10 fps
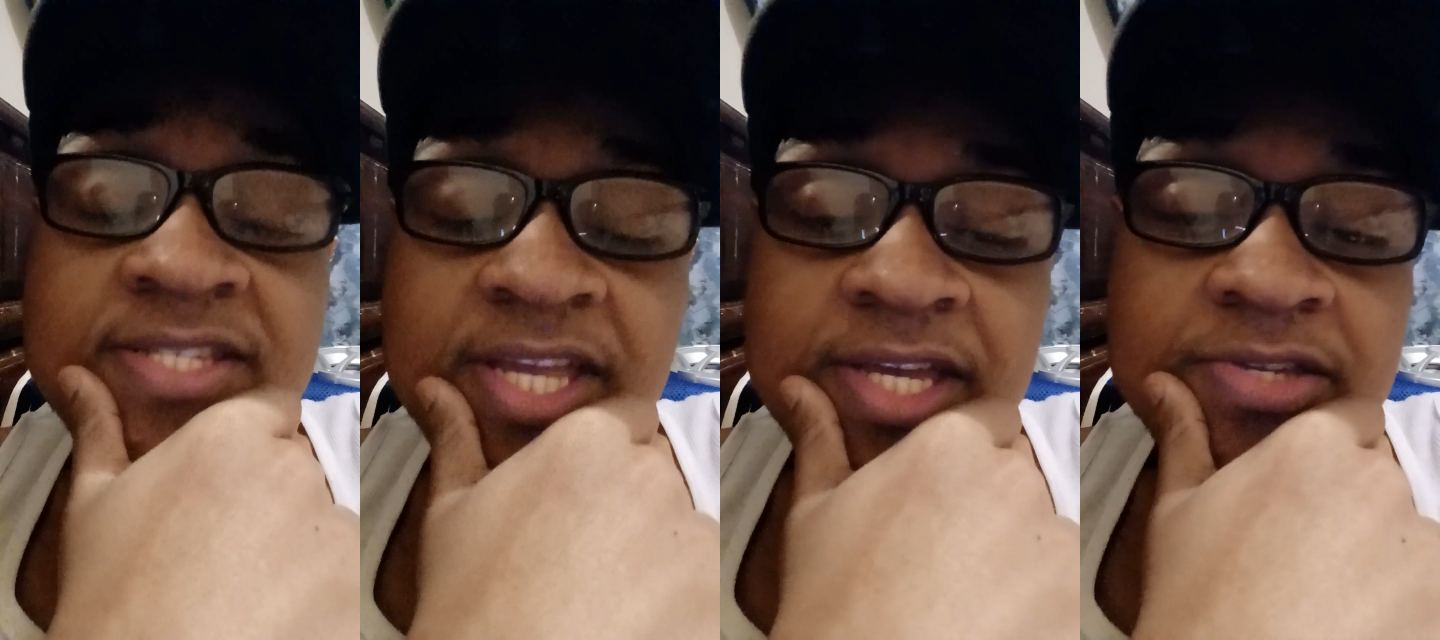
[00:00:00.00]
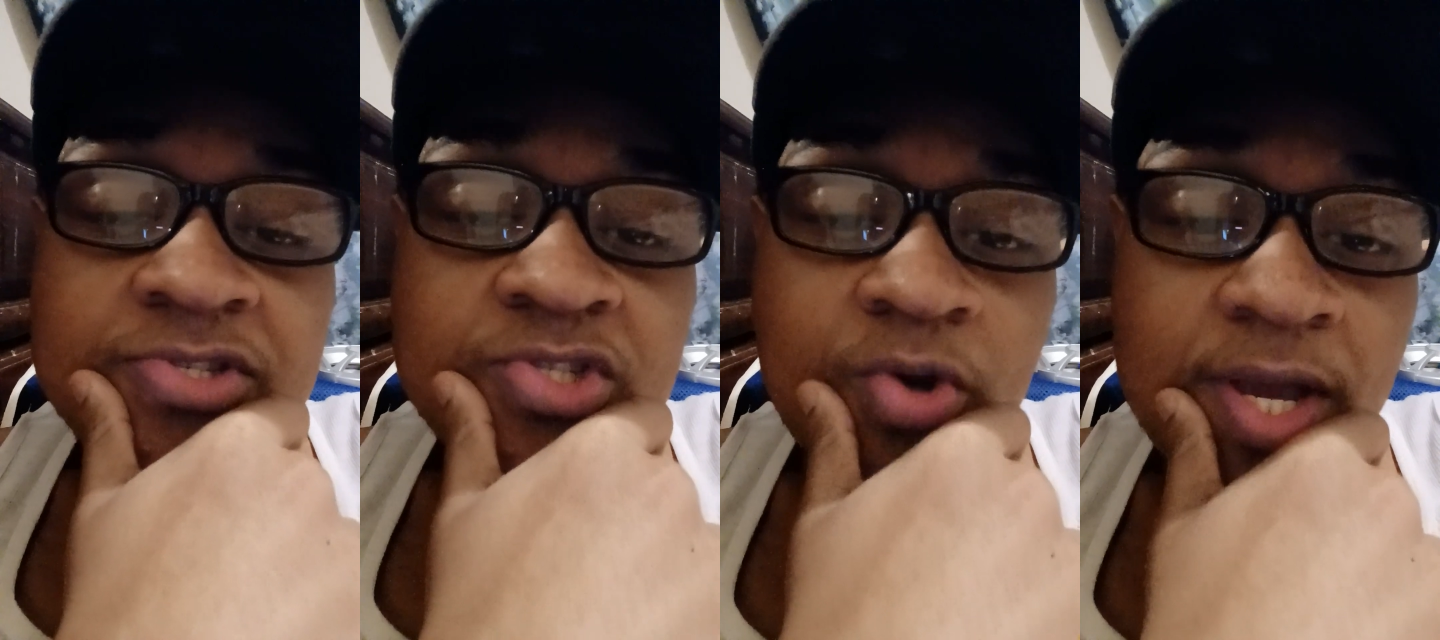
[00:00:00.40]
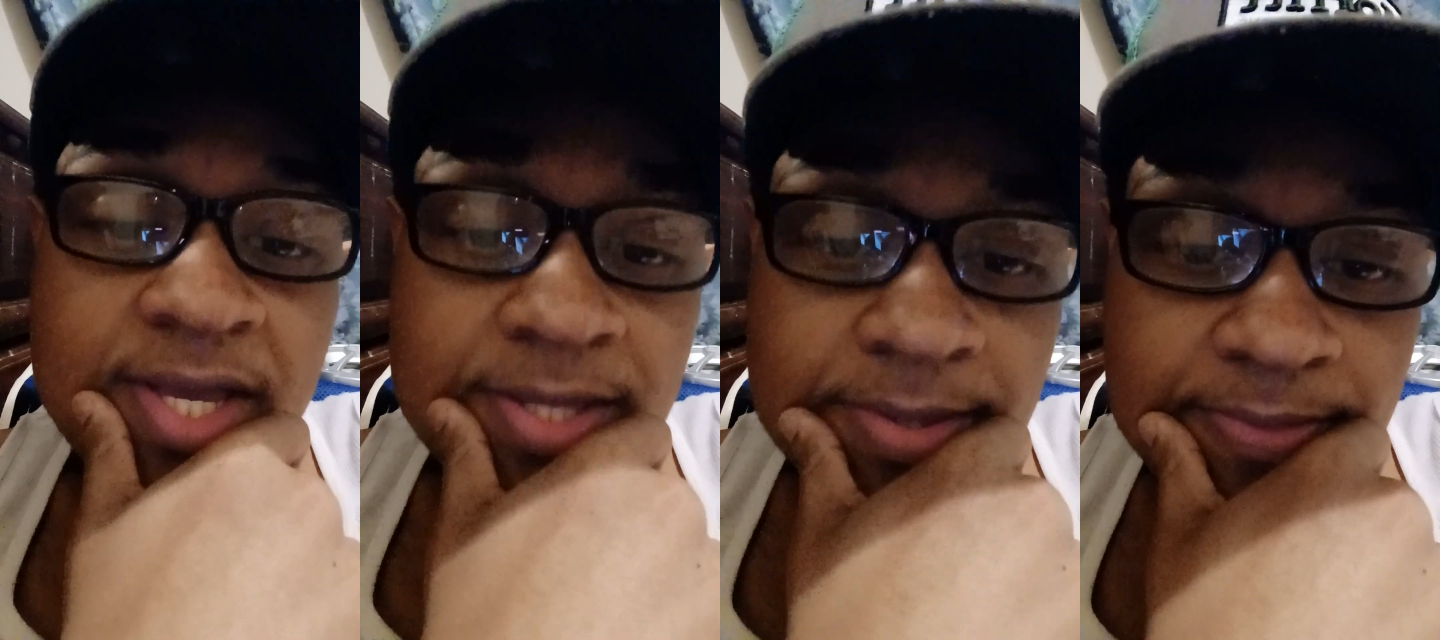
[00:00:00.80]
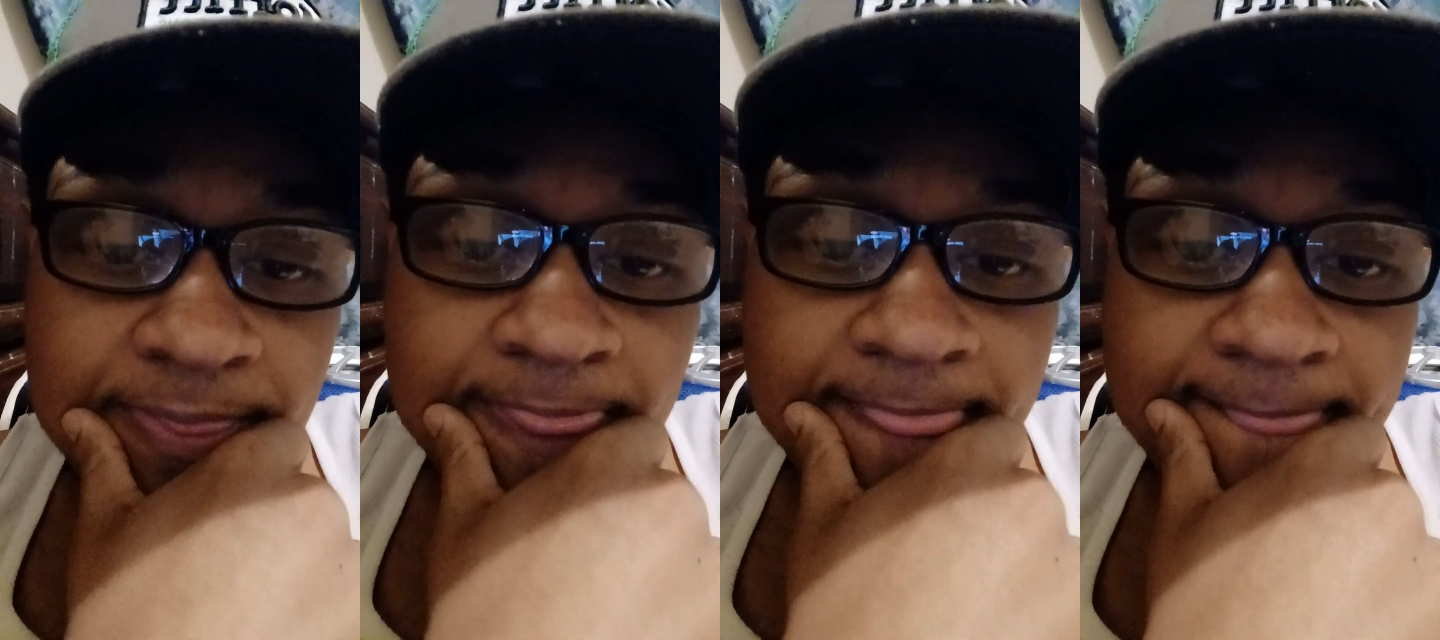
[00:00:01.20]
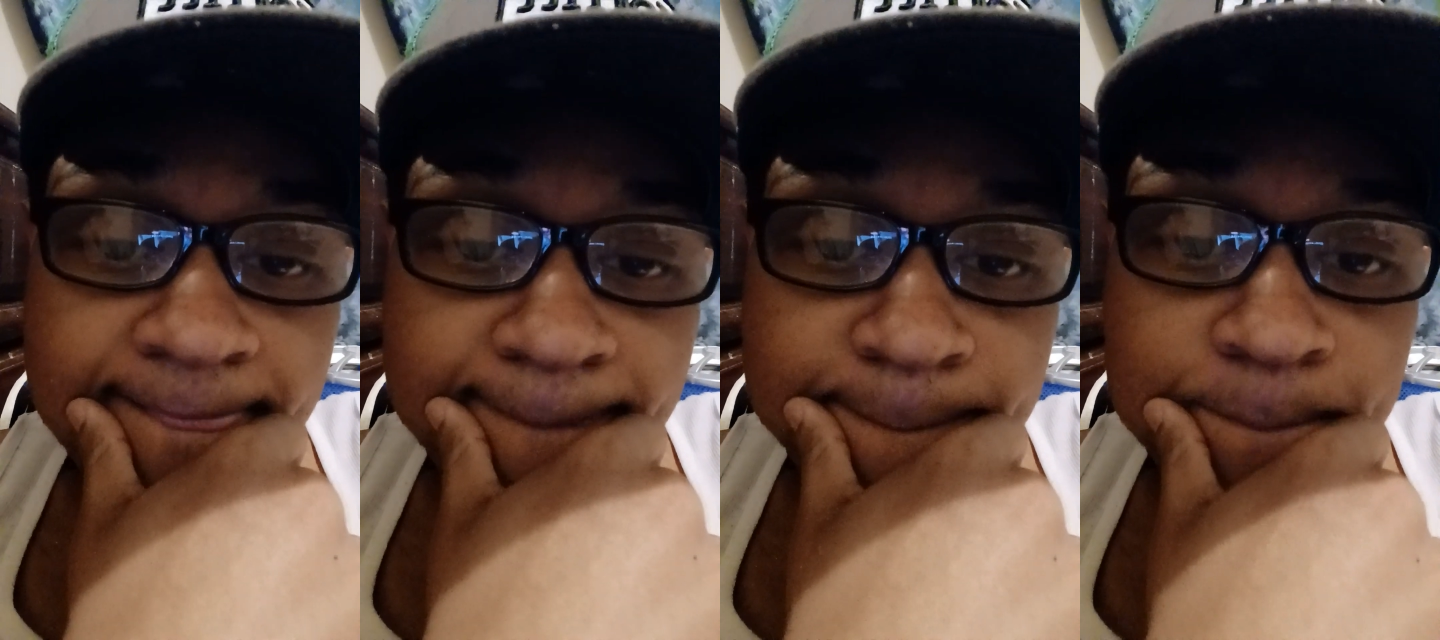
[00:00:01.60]
standing straight,
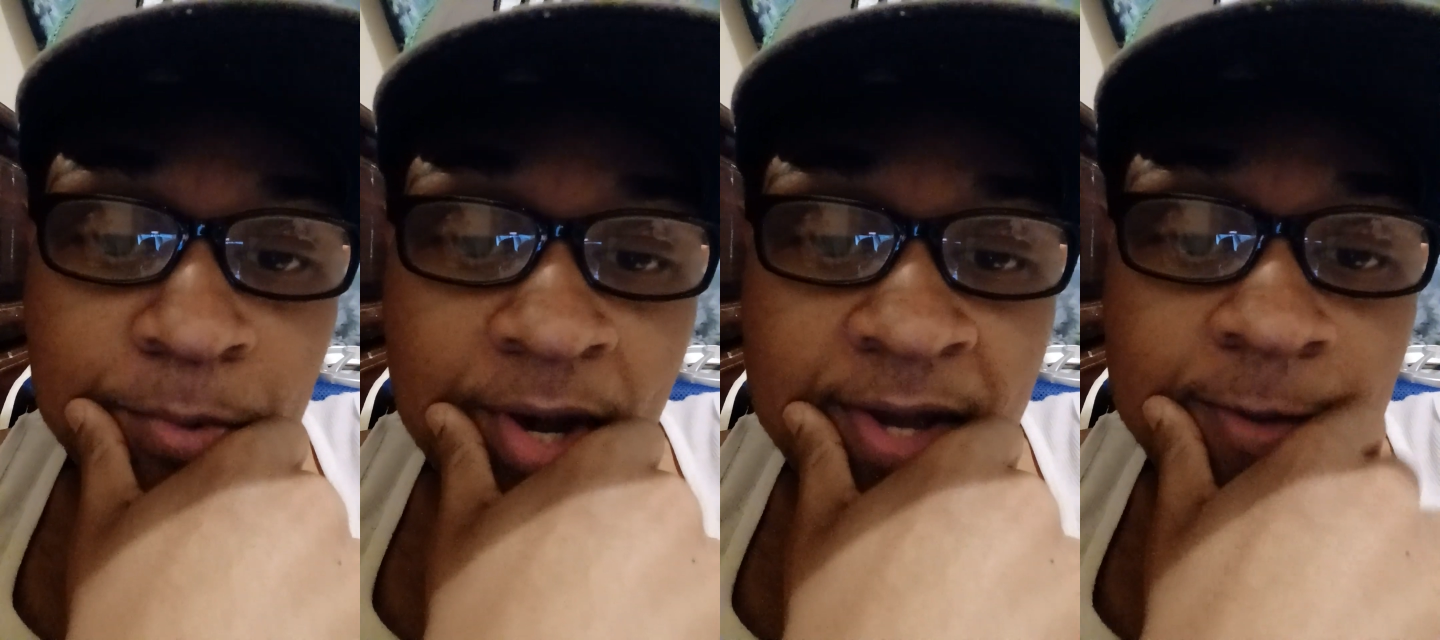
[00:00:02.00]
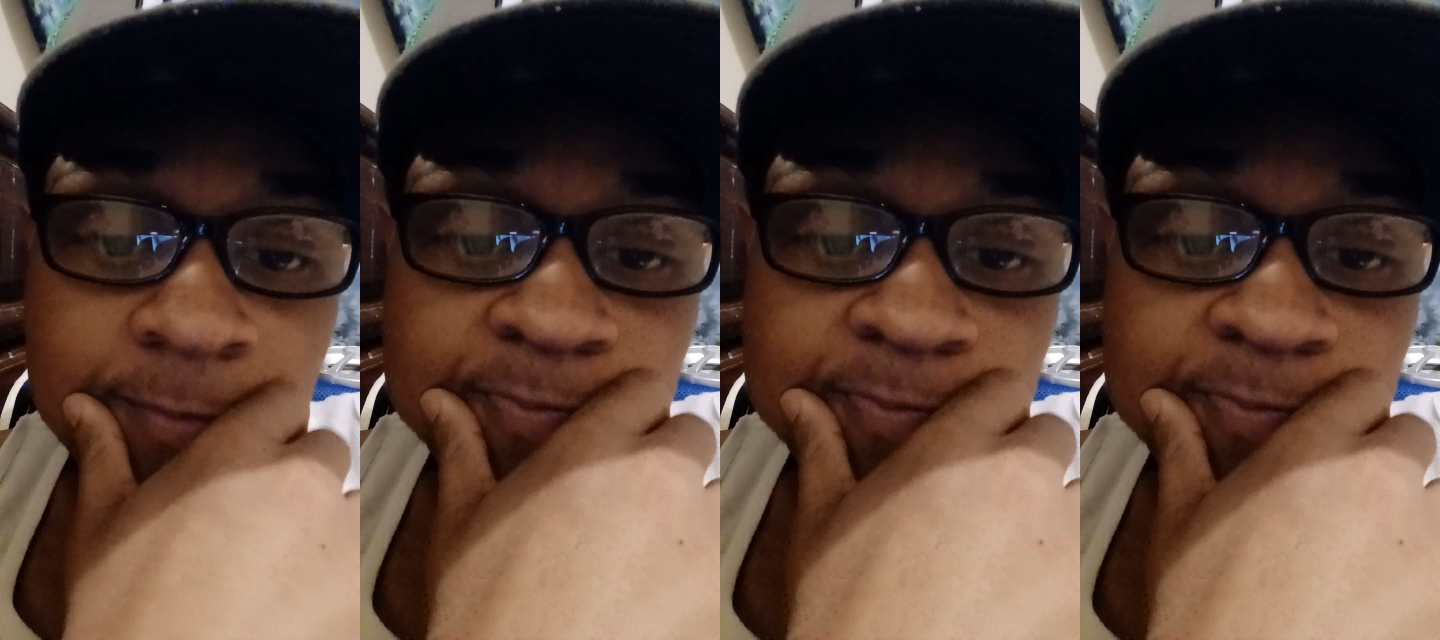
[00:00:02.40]
right,